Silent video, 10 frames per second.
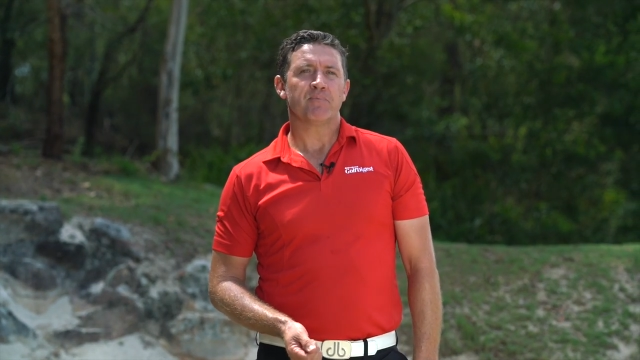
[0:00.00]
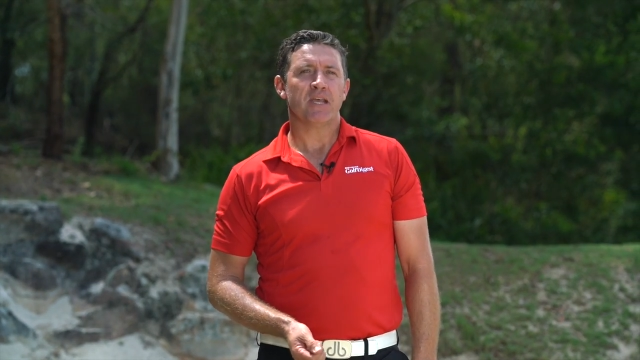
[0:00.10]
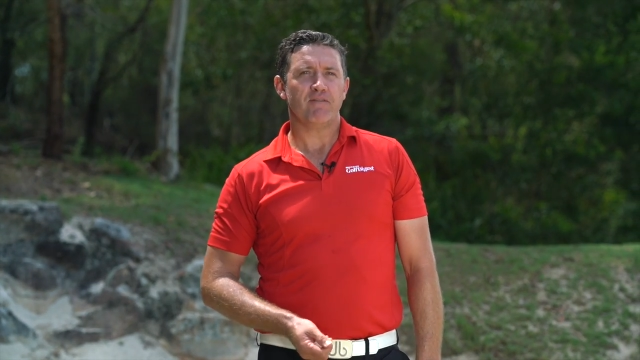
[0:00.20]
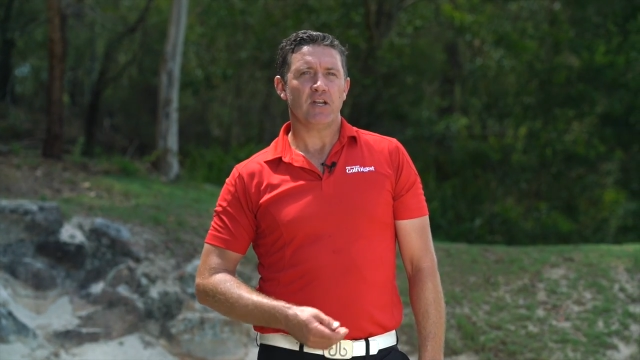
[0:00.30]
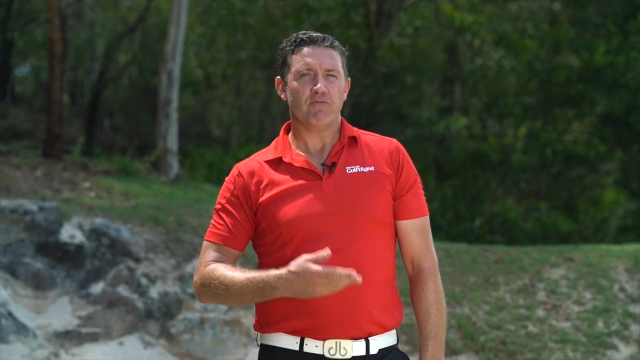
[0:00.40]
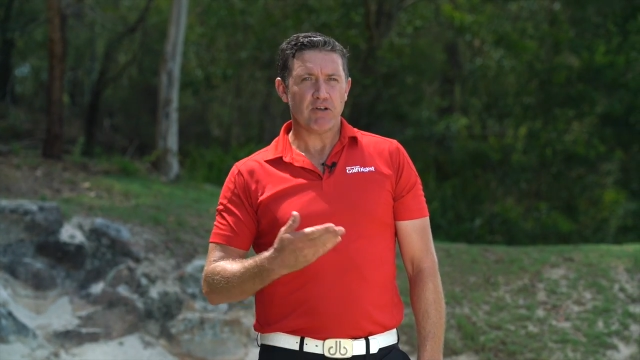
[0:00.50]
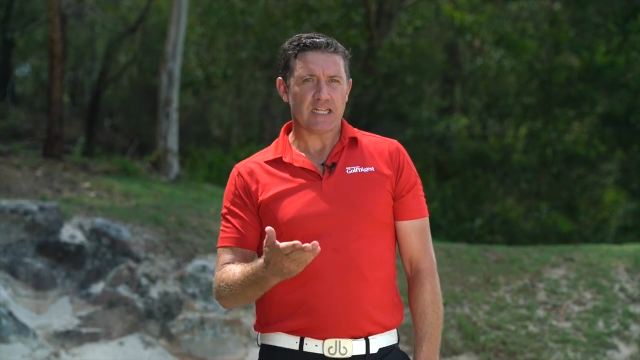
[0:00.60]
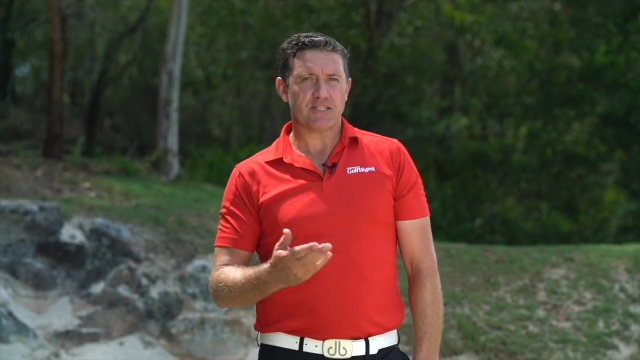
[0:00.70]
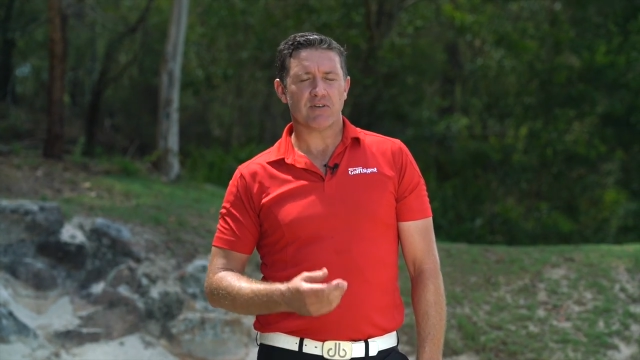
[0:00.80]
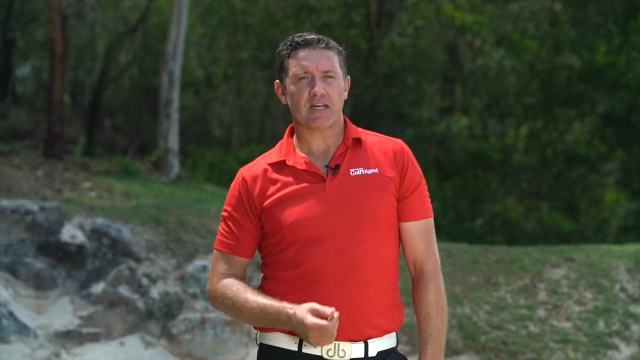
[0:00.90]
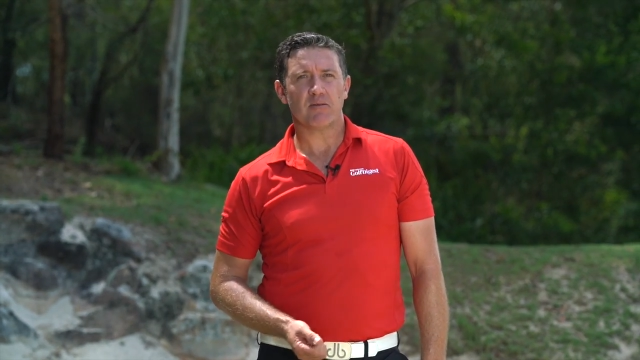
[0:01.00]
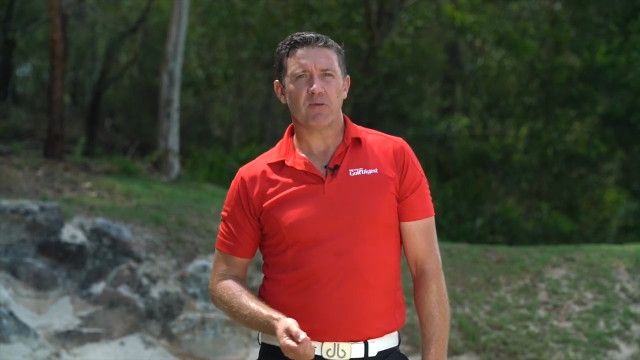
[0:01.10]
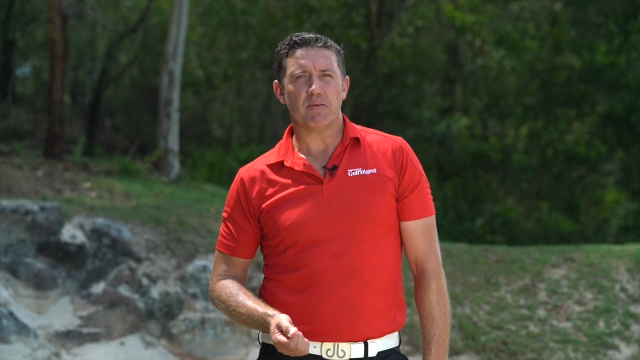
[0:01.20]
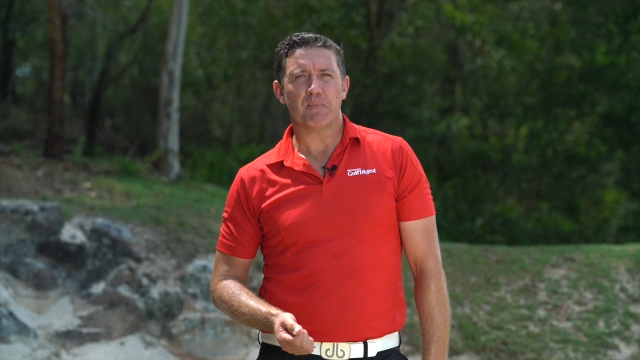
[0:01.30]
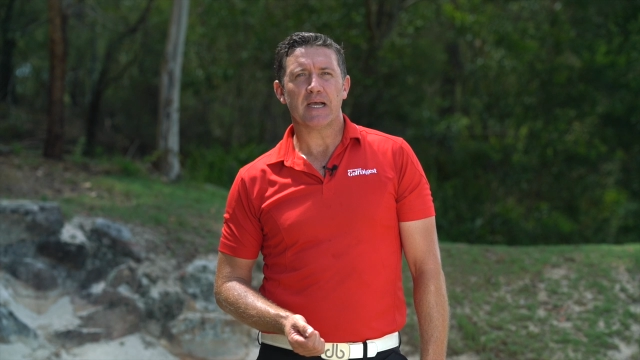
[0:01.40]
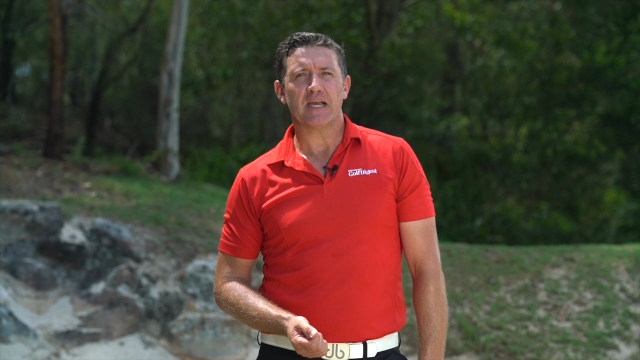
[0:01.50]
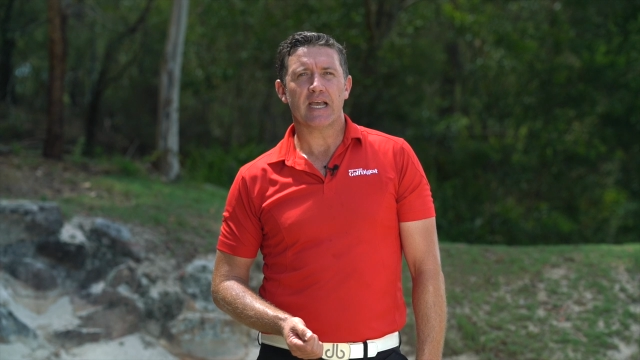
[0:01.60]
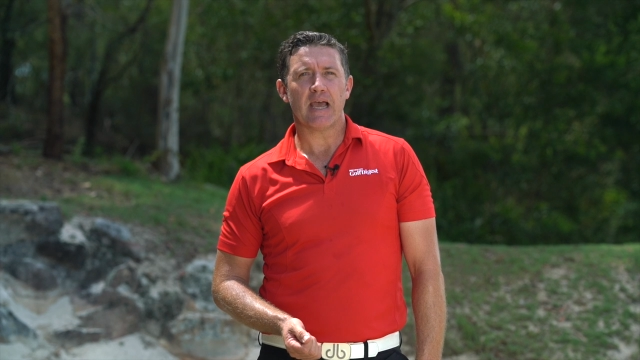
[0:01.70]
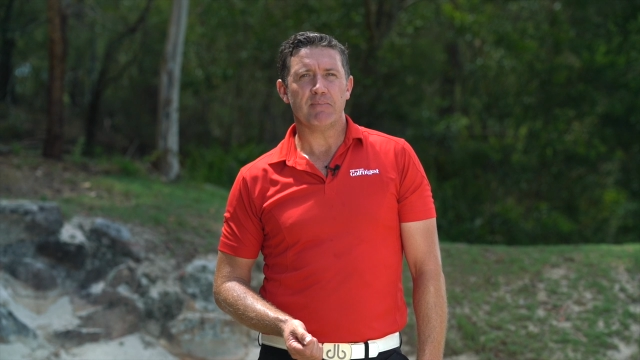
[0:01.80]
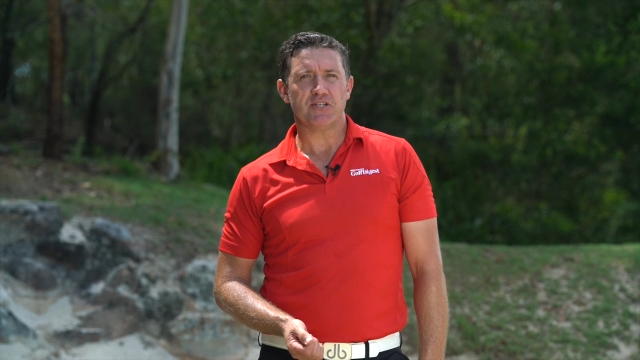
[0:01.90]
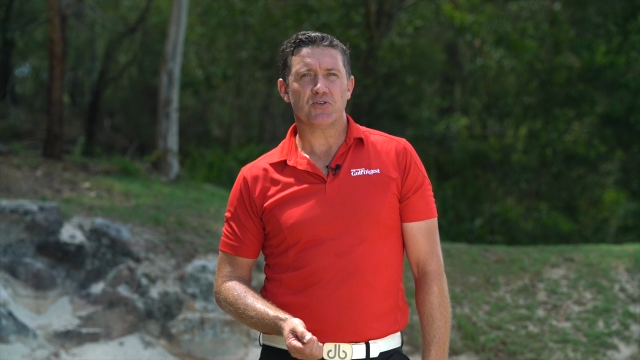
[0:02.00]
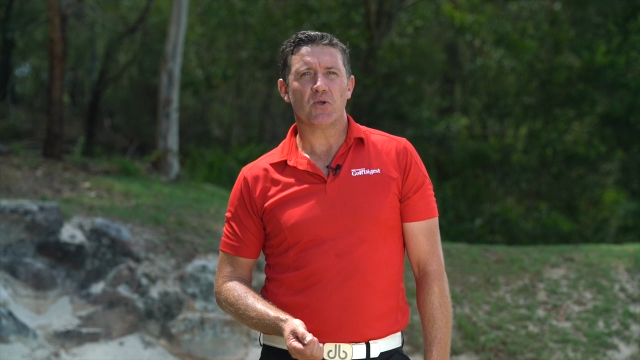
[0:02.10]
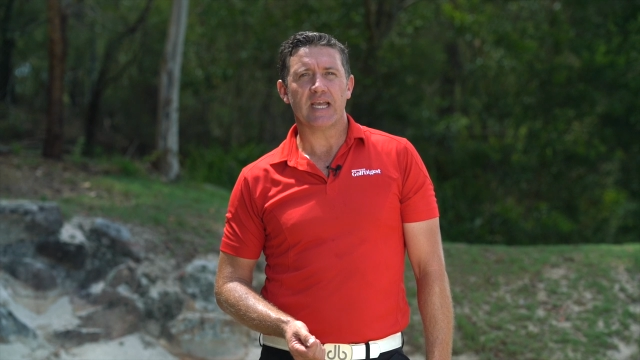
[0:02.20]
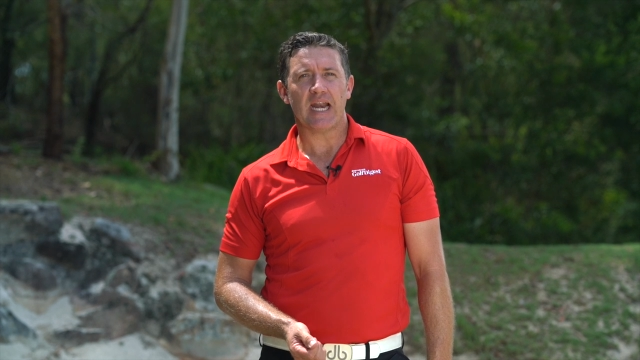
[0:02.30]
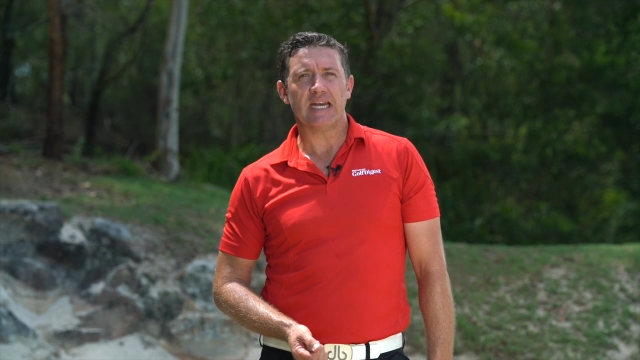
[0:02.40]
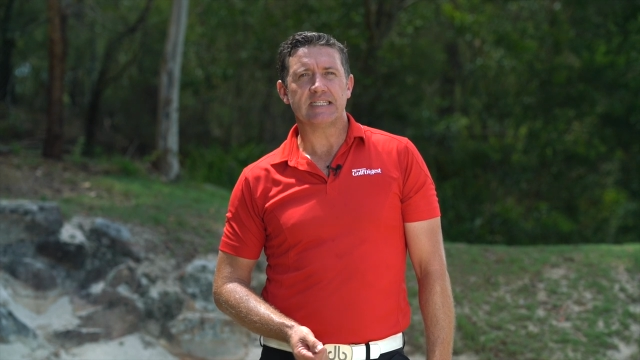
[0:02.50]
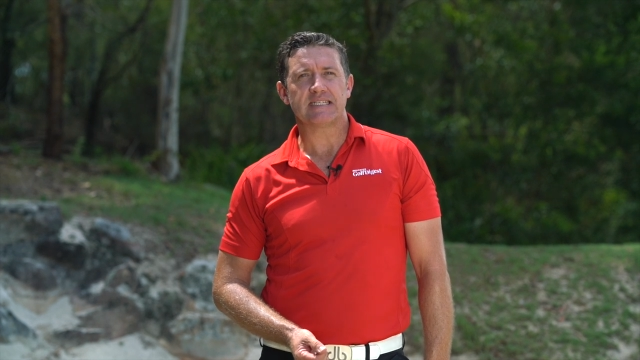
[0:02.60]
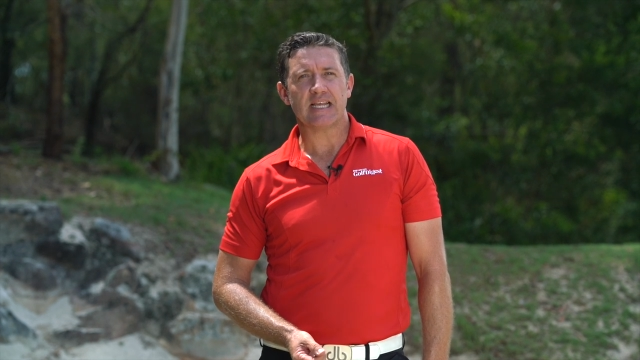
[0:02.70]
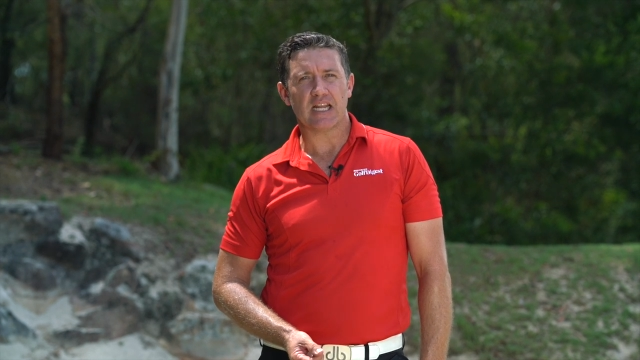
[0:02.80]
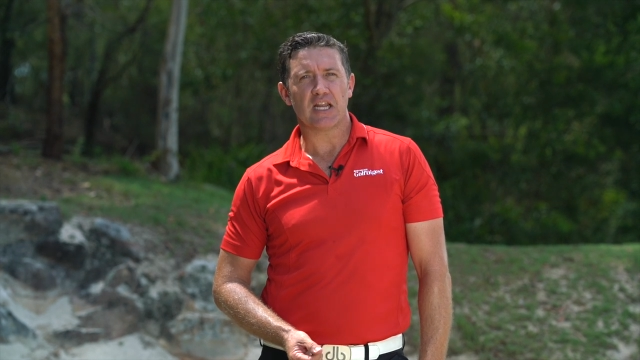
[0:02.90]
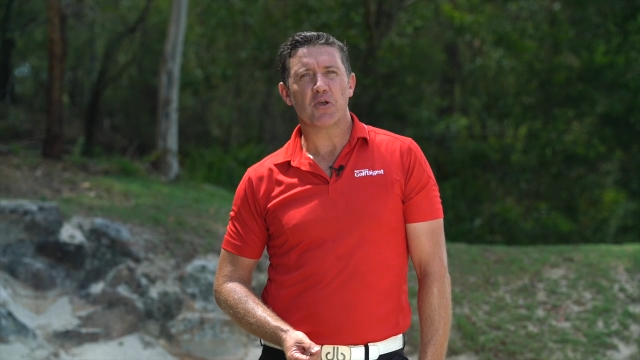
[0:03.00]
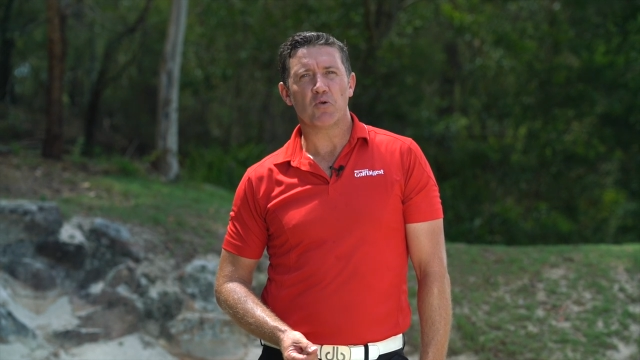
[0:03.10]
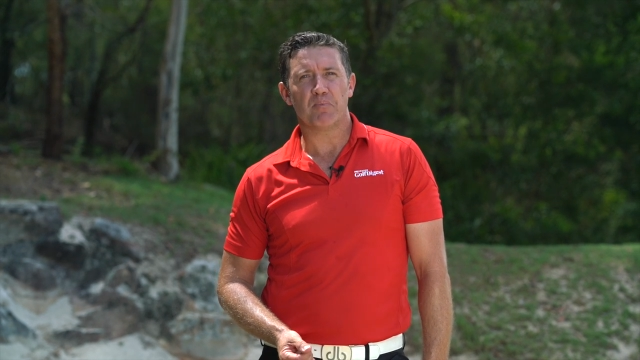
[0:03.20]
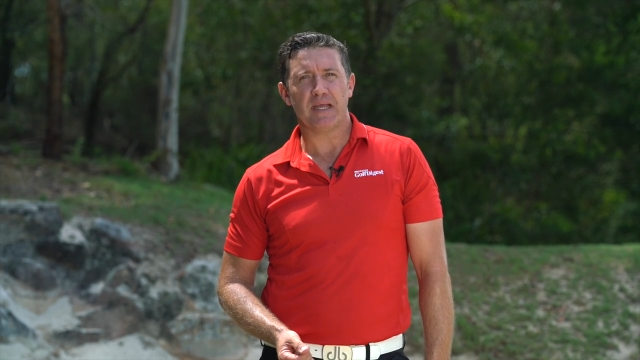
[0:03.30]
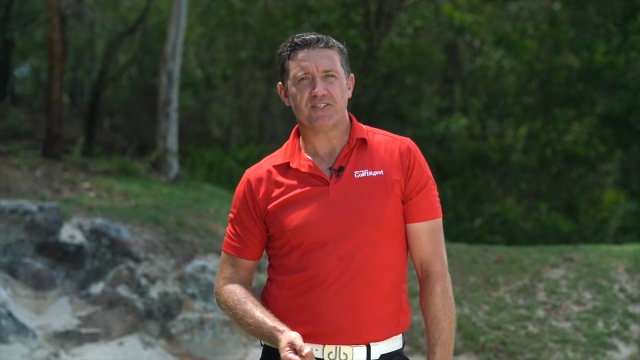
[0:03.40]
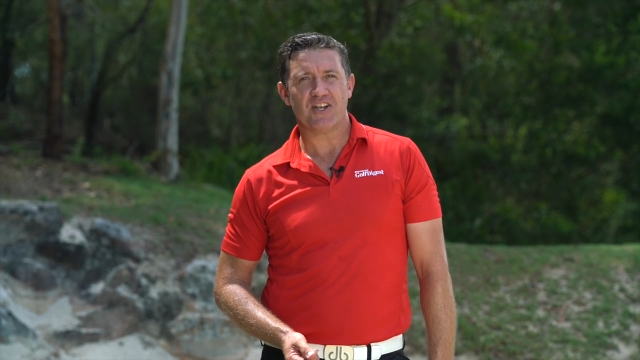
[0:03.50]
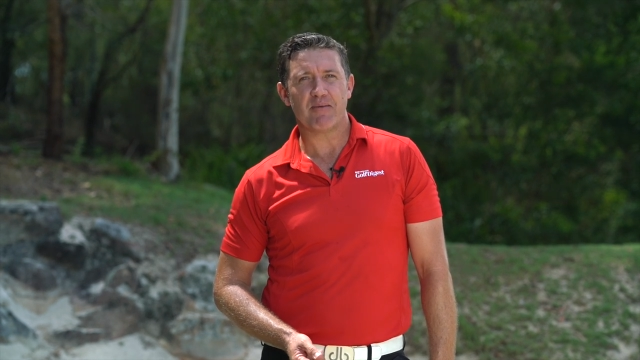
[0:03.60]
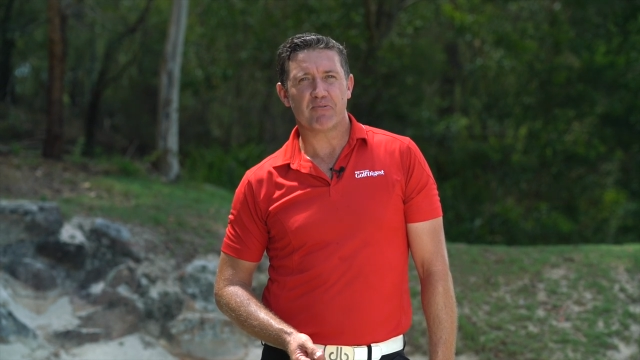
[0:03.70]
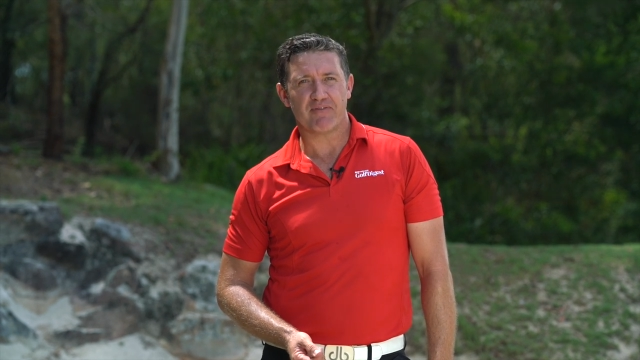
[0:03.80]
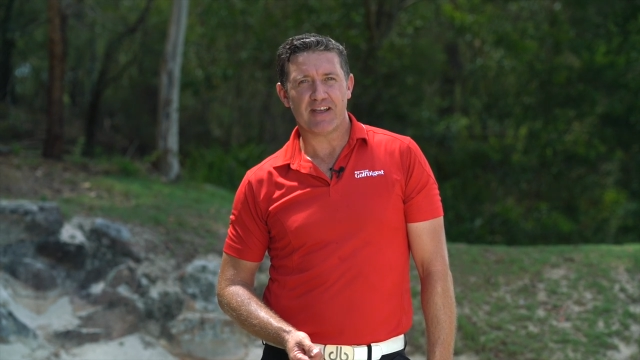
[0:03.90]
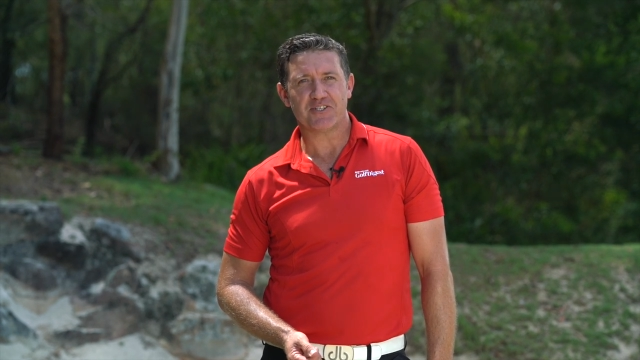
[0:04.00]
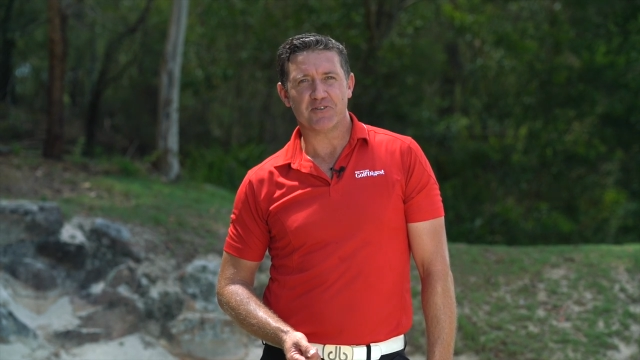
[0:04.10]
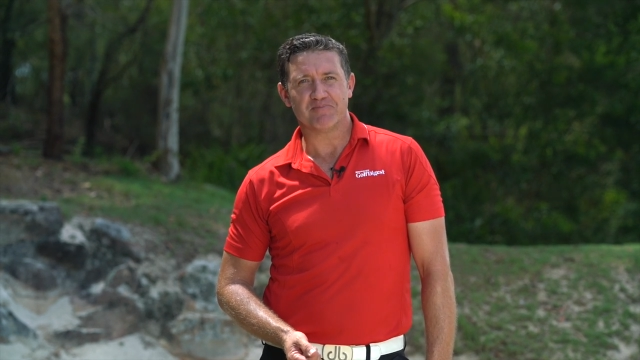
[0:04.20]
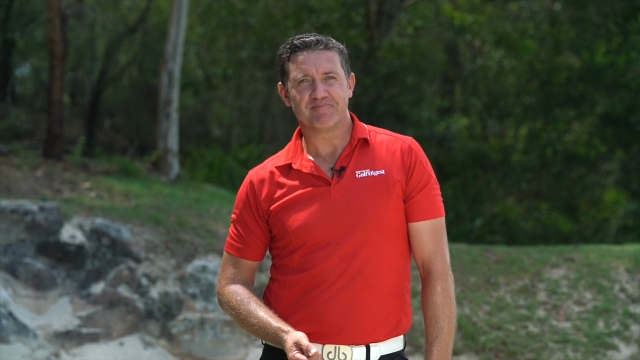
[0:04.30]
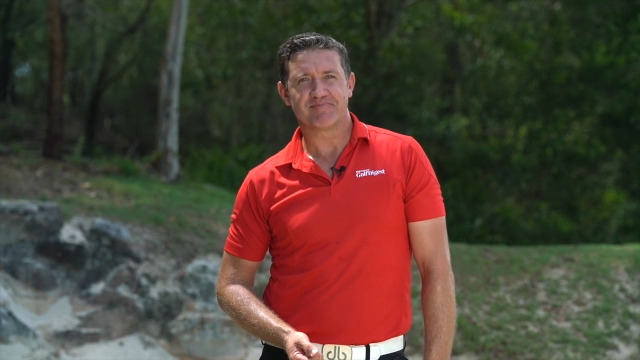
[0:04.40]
If you're really struggling with your bunker game, be sure to get in and see your local PGA professional.